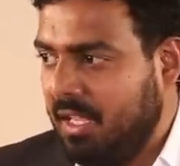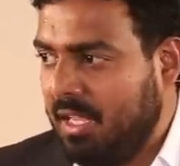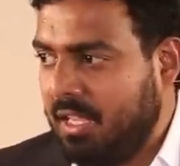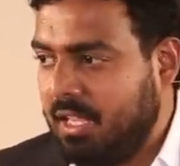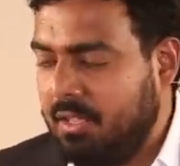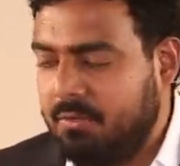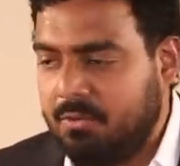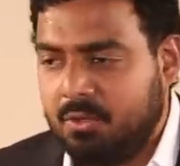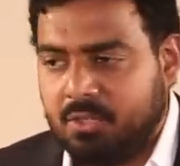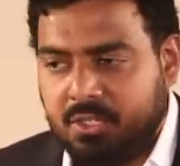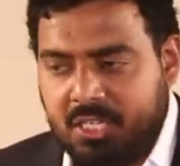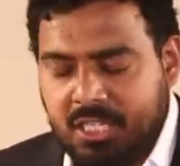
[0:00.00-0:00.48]

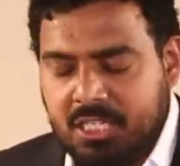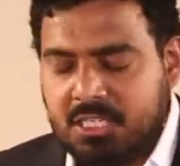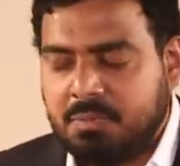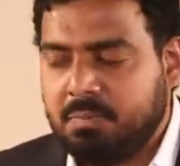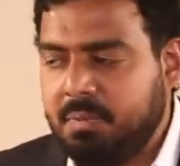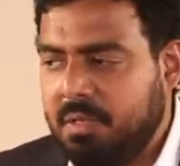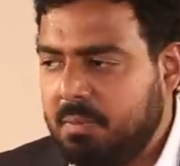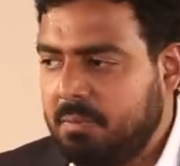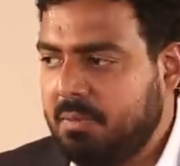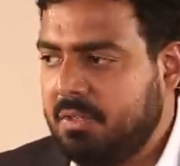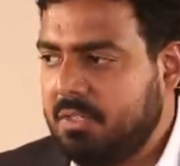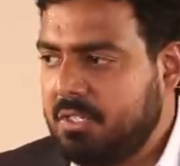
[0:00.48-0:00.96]
If you teach
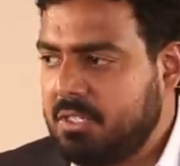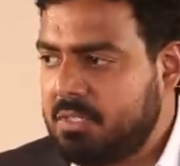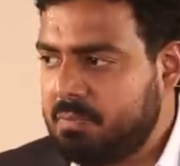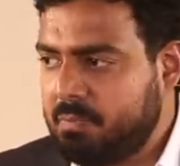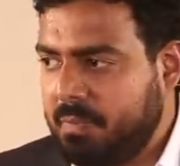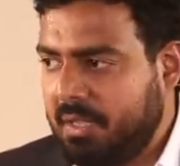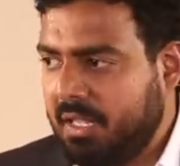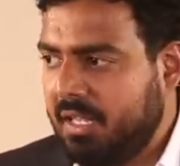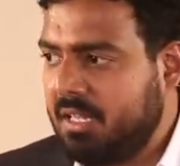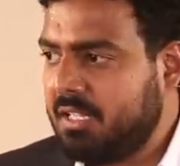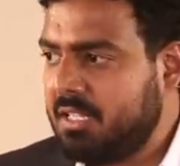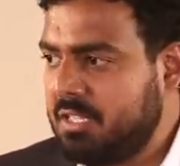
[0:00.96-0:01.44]
people to
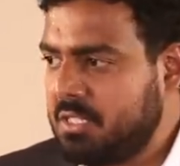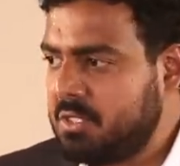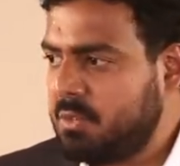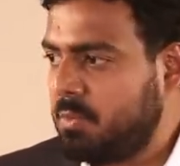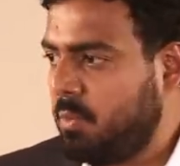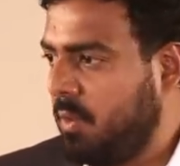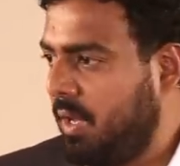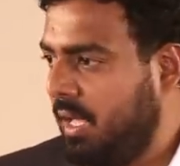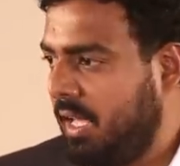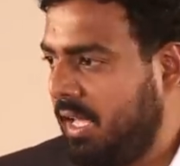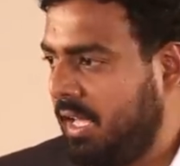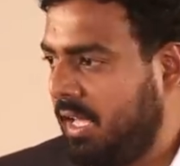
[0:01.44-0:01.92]
spell this
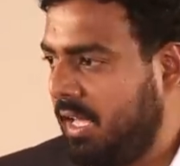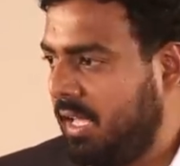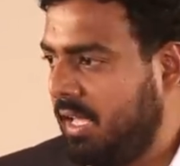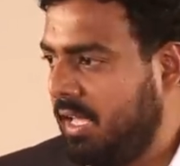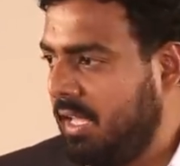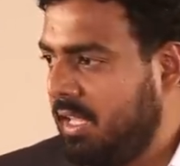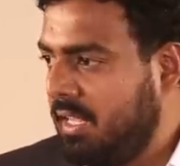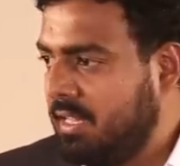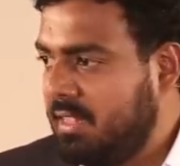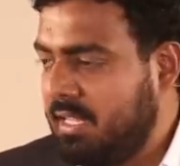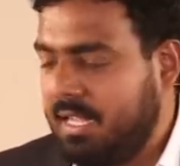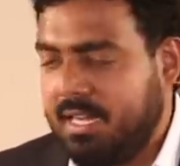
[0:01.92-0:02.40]
way,
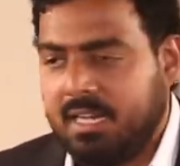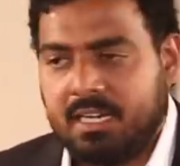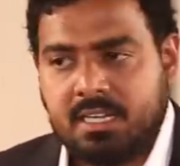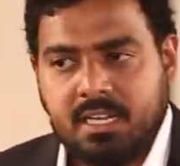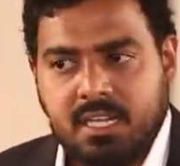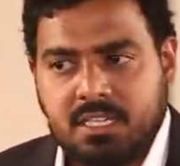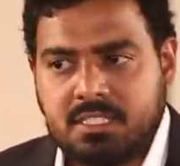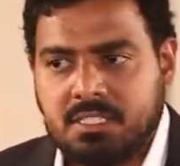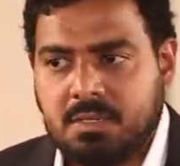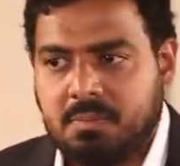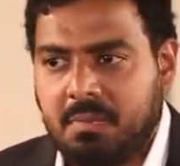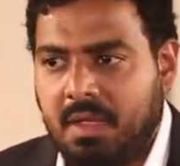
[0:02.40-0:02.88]
then it
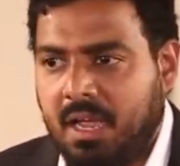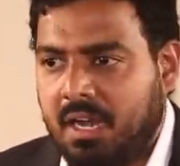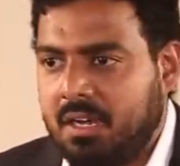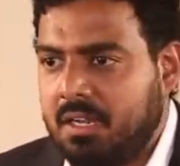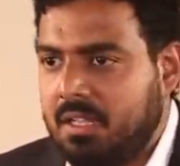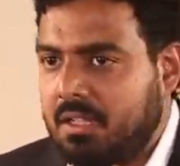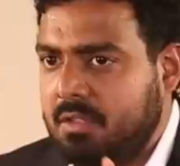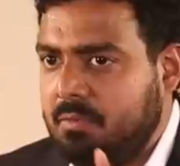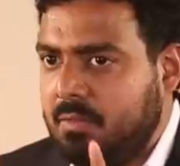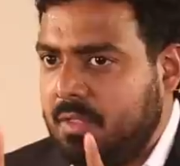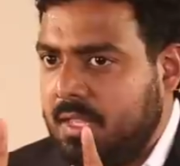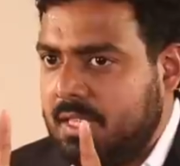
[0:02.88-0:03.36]
doesn't
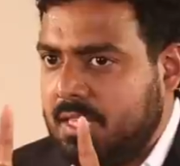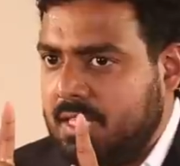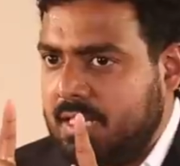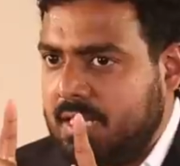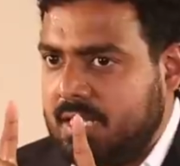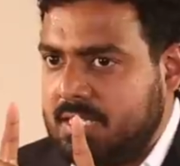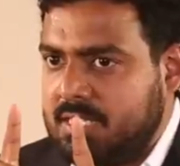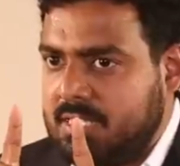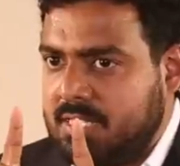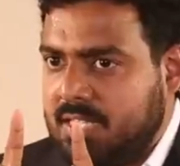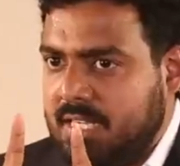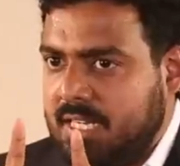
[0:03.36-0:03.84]
matter whether
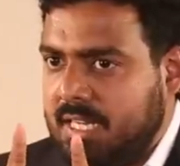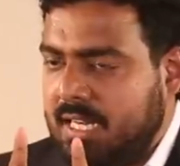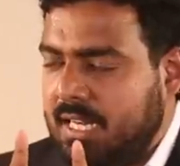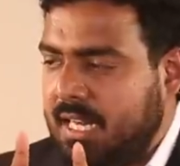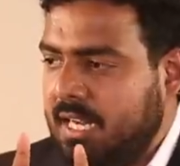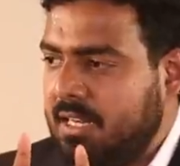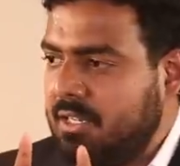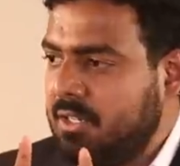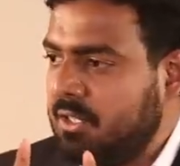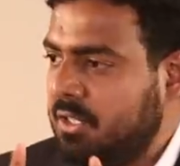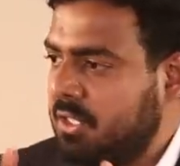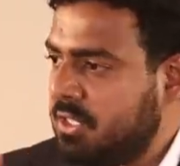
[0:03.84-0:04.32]
there's 3
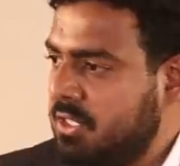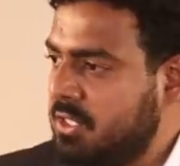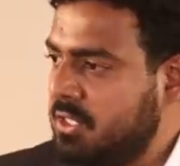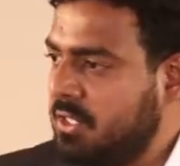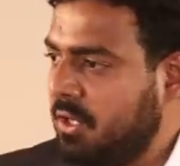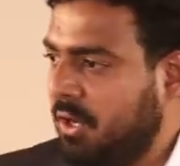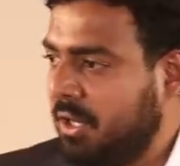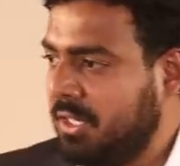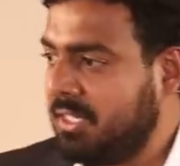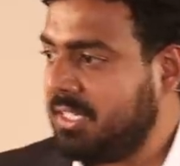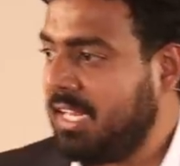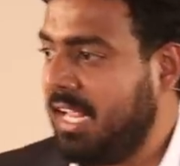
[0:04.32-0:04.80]
letters
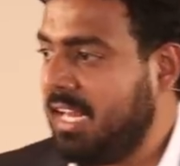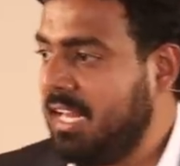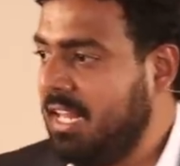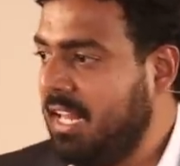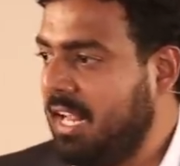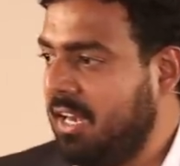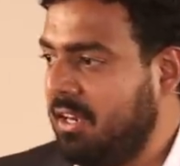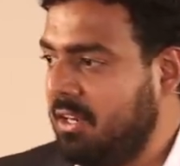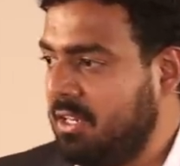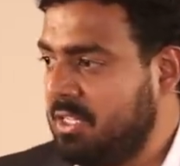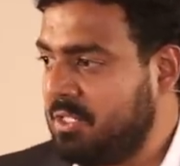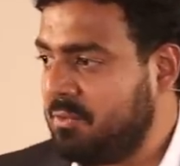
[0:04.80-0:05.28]
or 10
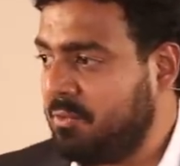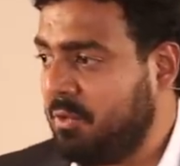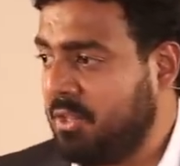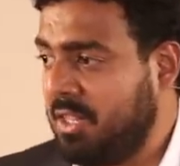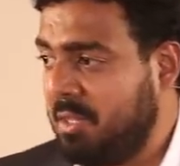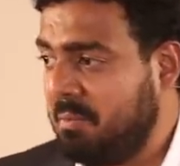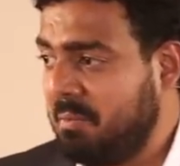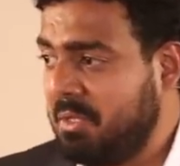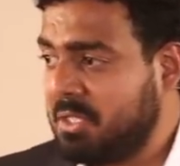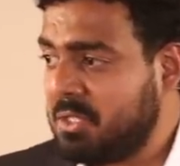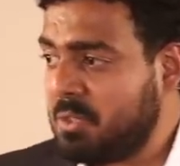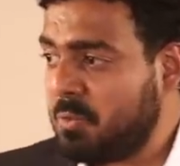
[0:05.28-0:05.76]
letters. For
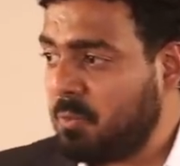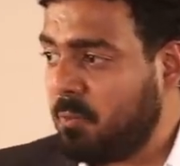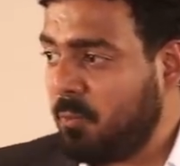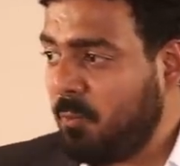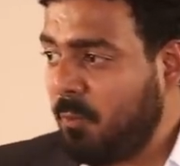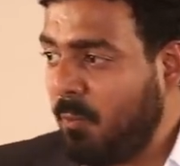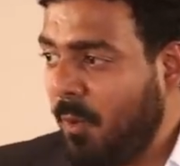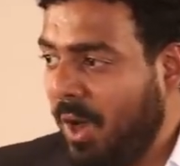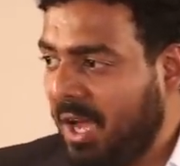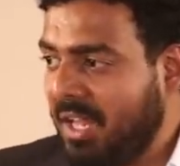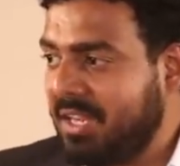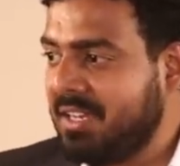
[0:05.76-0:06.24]
them, it's
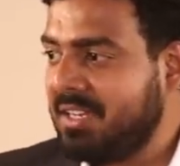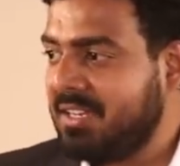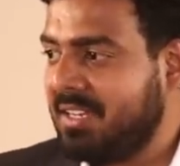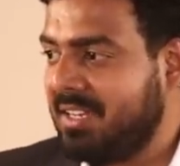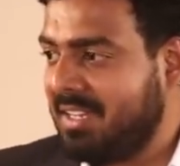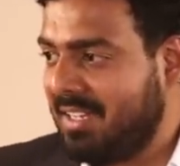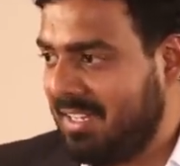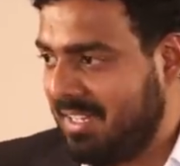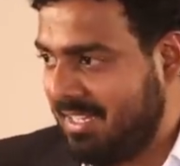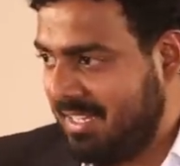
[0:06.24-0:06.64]
one